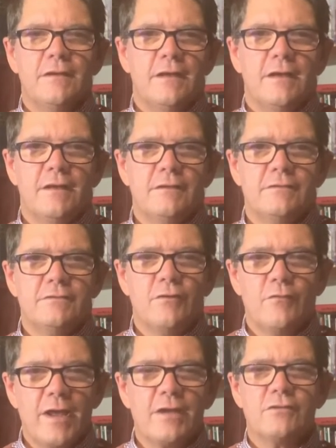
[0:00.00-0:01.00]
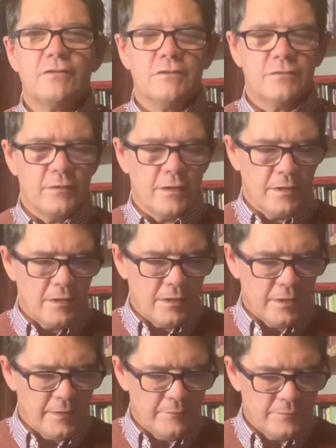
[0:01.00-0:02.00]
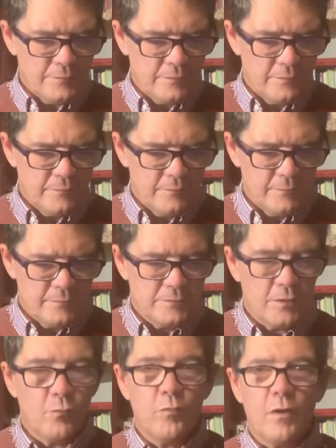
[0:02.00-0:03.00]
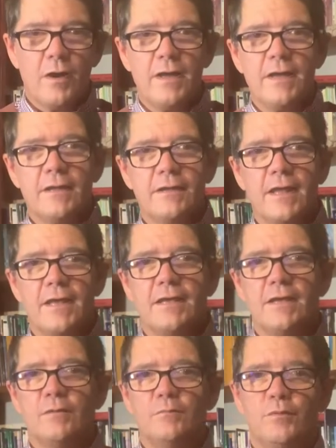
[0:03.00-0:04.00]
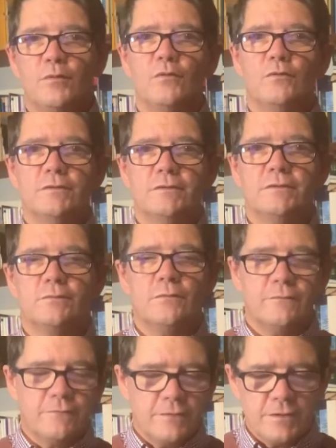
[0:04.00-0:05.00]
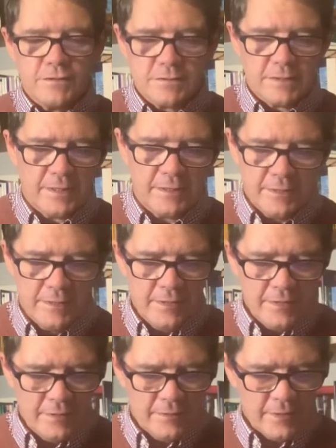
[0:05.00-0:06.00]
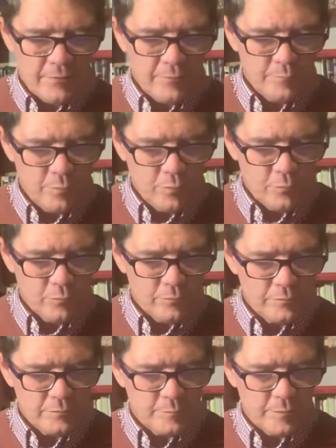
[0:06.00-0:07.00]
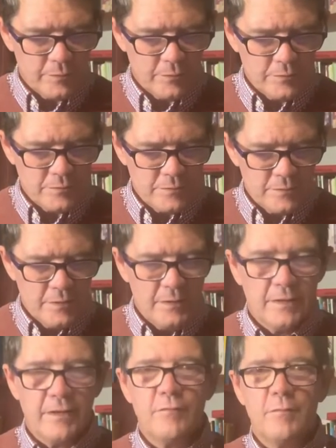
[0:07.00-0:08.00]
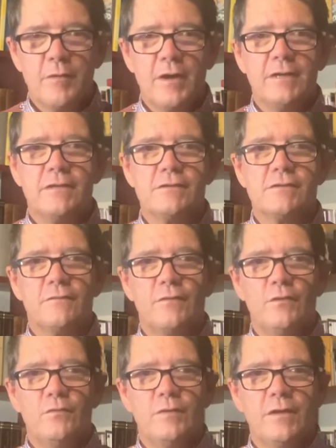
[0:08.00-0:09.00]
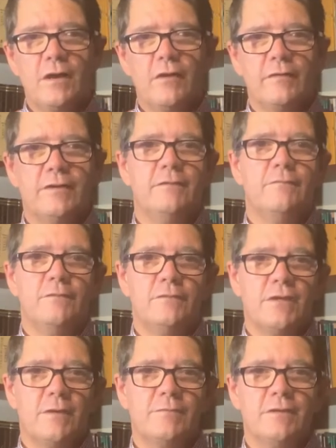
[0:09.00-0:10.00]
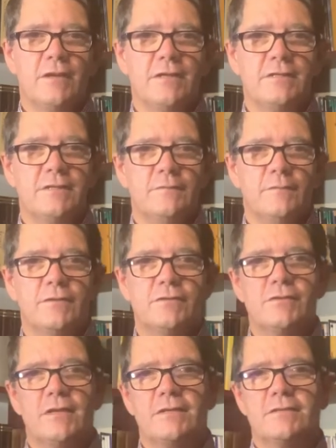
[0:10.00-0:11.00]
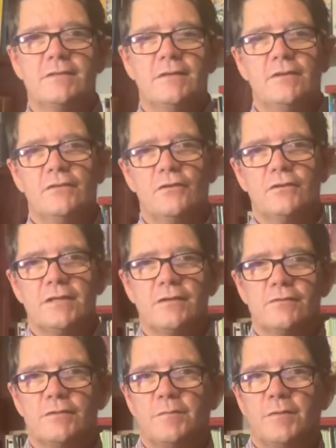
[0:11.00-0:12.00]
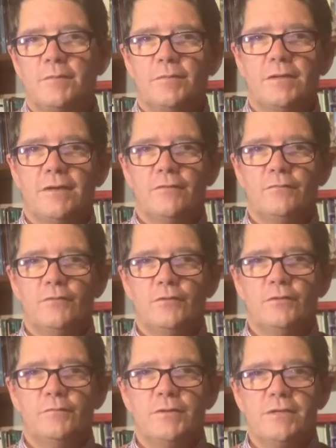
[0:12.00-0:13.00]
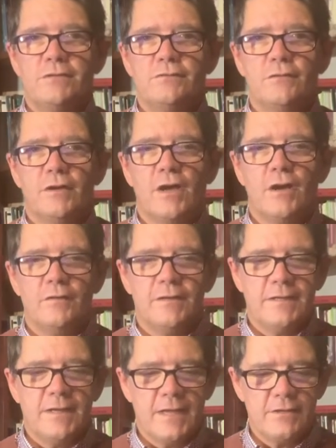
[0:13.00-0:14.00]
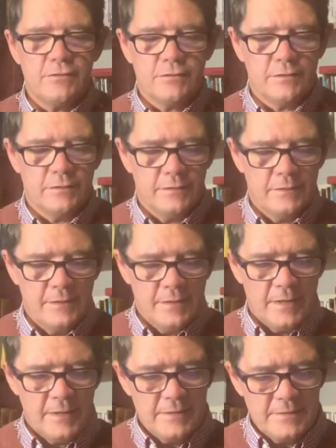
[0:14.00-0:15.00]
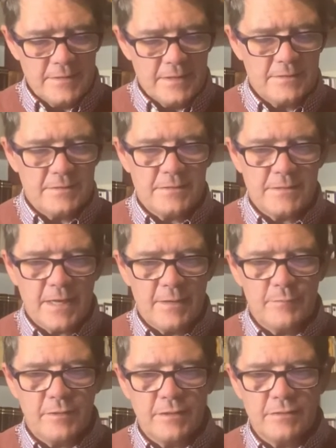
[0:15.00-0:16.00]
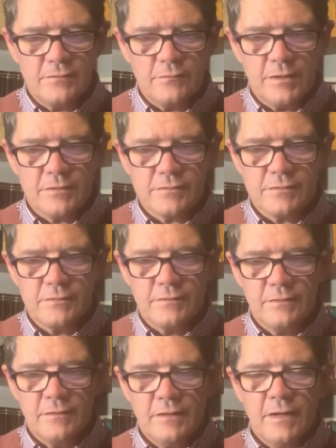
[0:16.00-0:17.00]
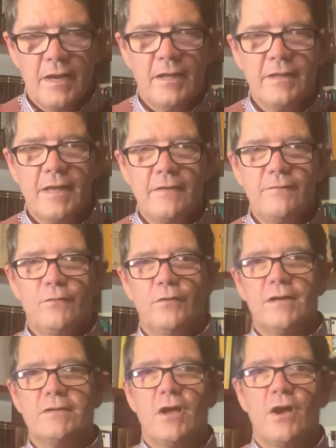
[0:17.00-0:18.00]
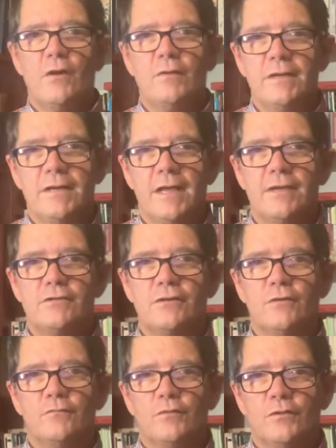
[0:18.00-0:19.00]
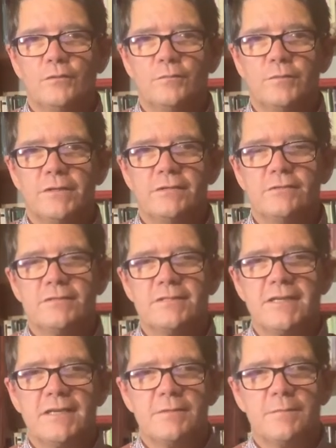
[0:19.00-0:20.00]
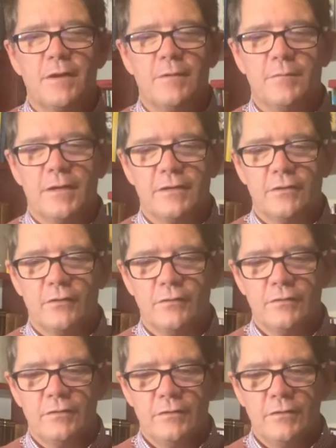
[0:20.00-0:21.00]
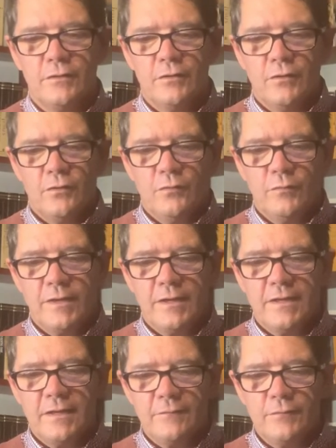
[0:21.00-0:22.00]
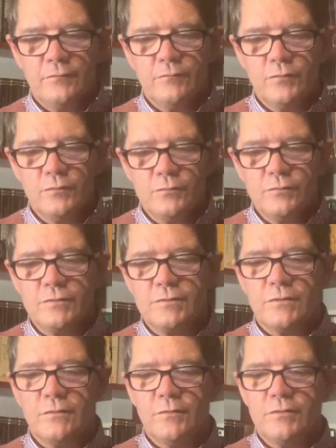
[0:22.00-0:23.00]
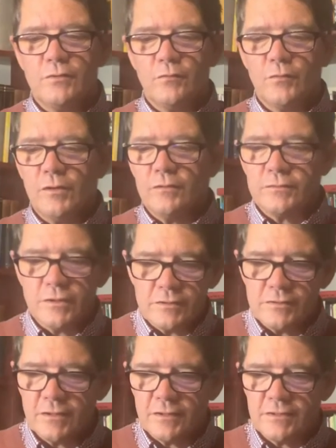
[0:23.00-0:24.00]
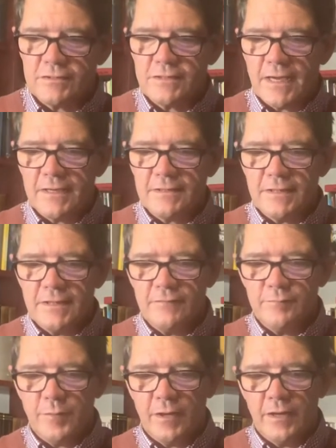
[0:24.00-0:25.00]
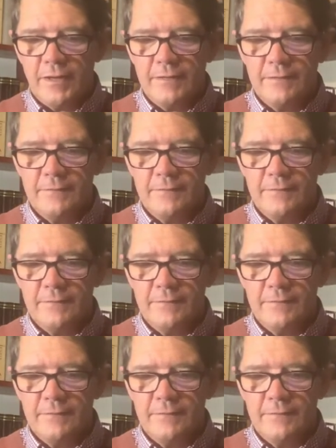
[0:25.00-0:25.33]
and direction to our lives. So why are they important? Well, firstly, they're important because they remind us of who we are in chapter 19, verse 6. God tells the people they're a royal priesthood, a holy nation. And he says the same thing to us. And therefore, as a holy nation, a royal priesthood set apart by God, we are given rules which the world doesn't understand to live by.